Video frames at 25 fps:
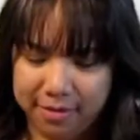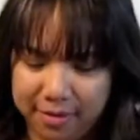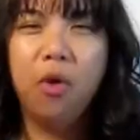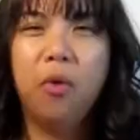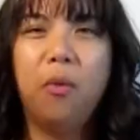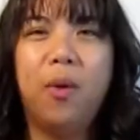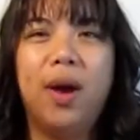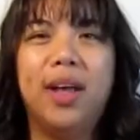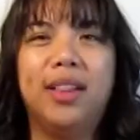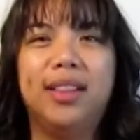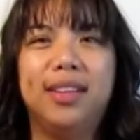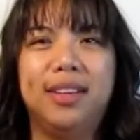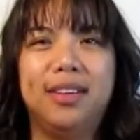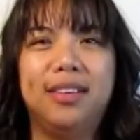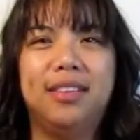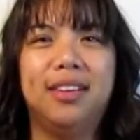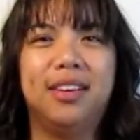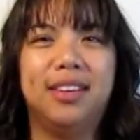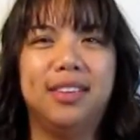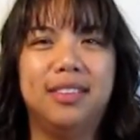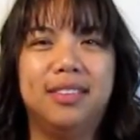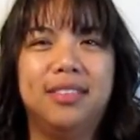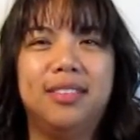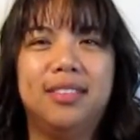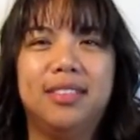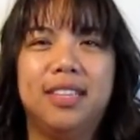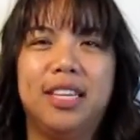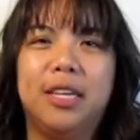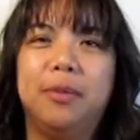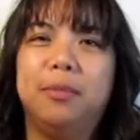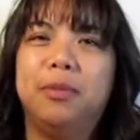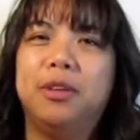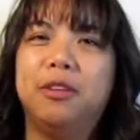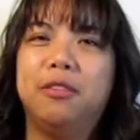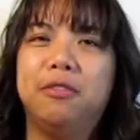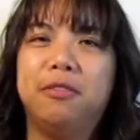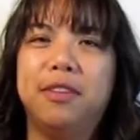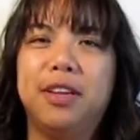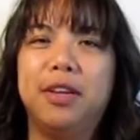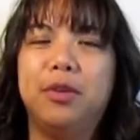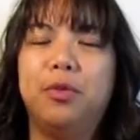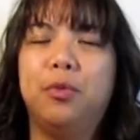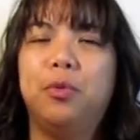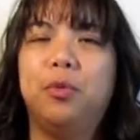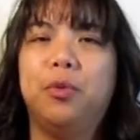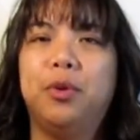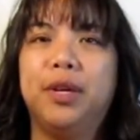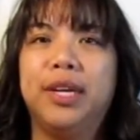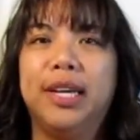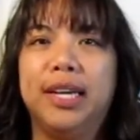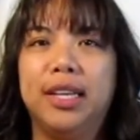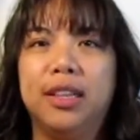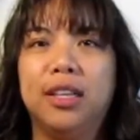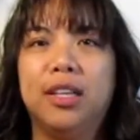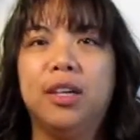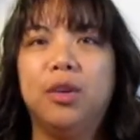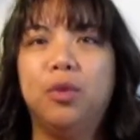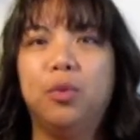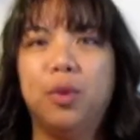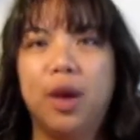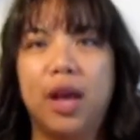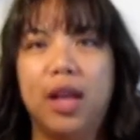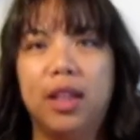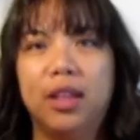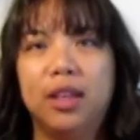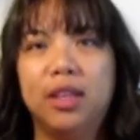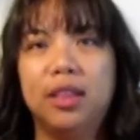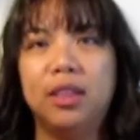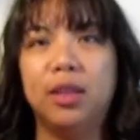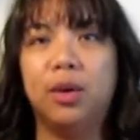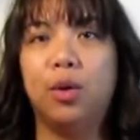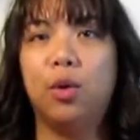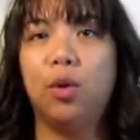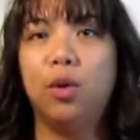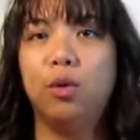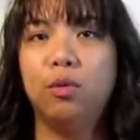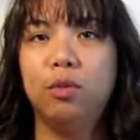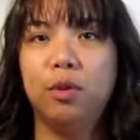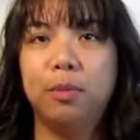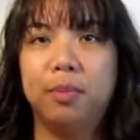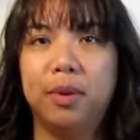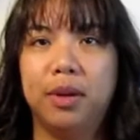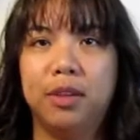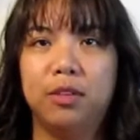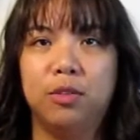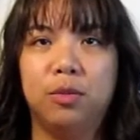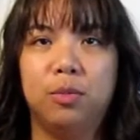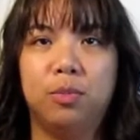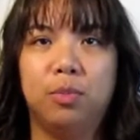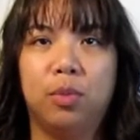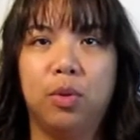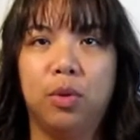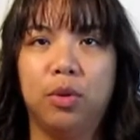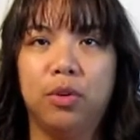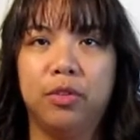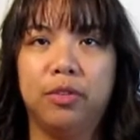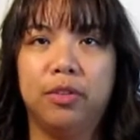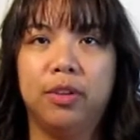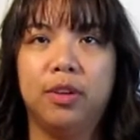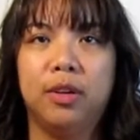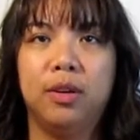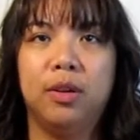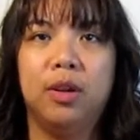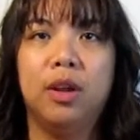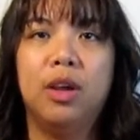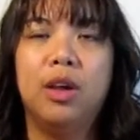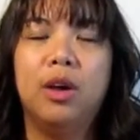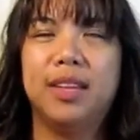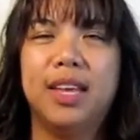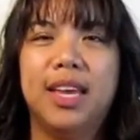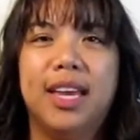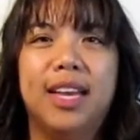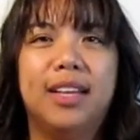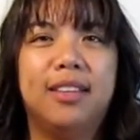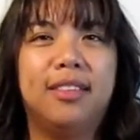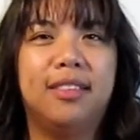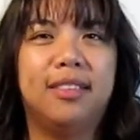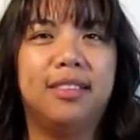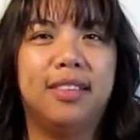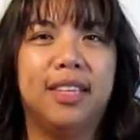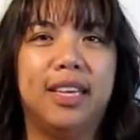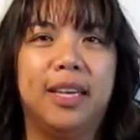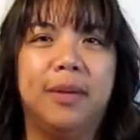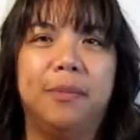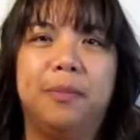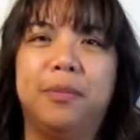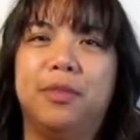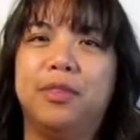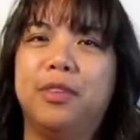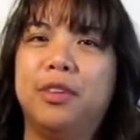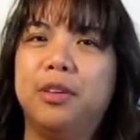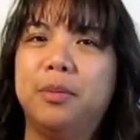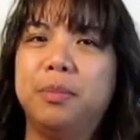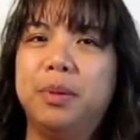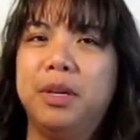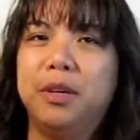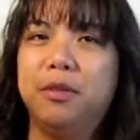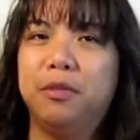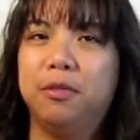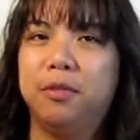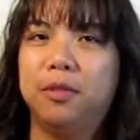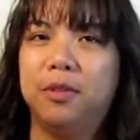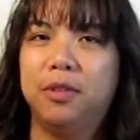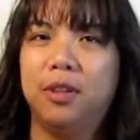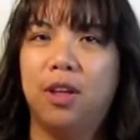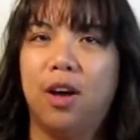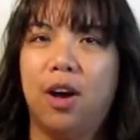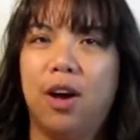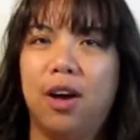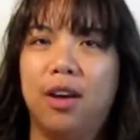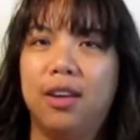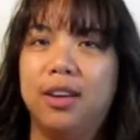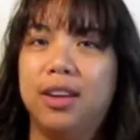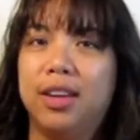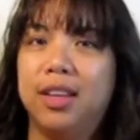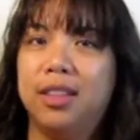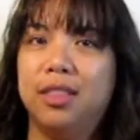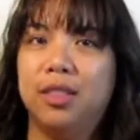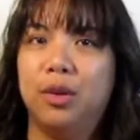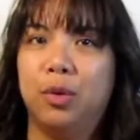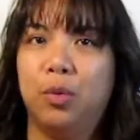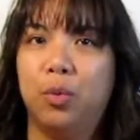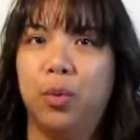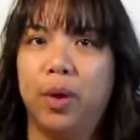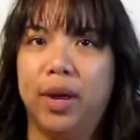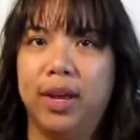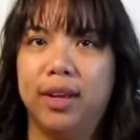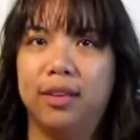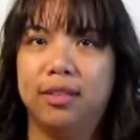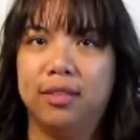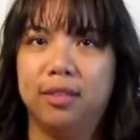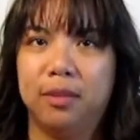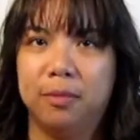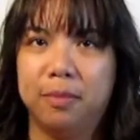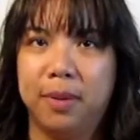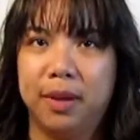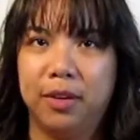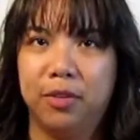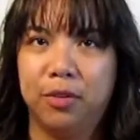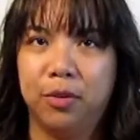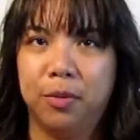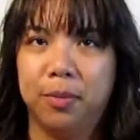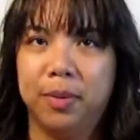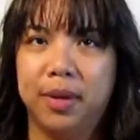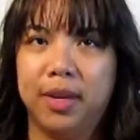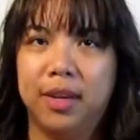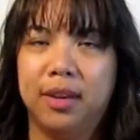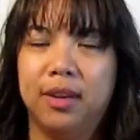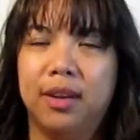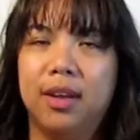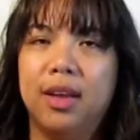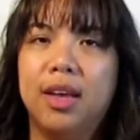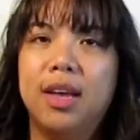While it does seem to fit really well in the overbust portion, it seems to be flawed in the waist measurement.